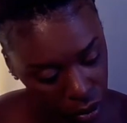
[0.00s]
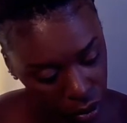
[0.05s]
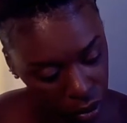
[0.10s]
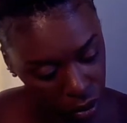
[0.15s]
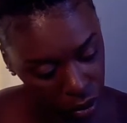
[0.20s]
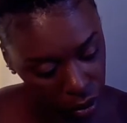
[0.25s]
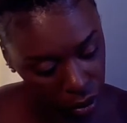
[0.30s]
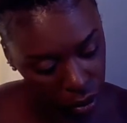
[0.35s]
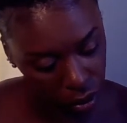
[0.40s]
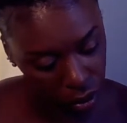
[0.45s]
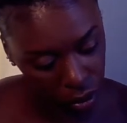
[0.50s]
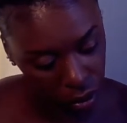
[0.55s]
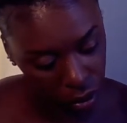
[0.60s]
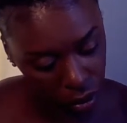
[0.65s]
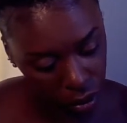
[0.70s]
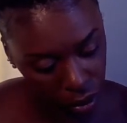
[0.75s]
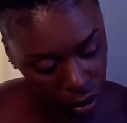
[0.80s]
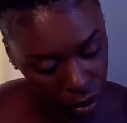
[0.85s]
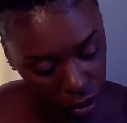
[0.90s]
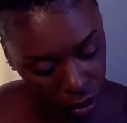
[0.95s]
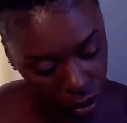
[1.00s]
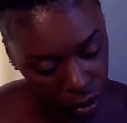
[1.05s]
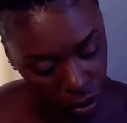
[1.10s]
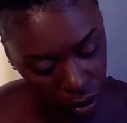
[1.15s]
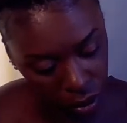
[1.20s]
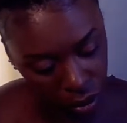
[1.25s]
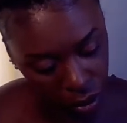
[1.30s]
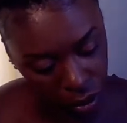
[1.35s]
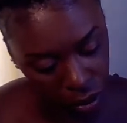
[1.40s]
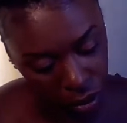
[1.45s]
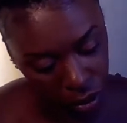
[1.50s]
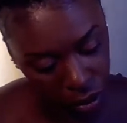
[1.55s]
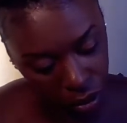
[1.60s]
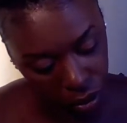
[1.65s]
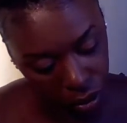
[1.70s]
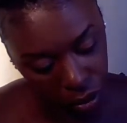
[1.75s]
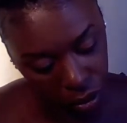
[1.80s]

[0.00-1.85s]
Nothing is said.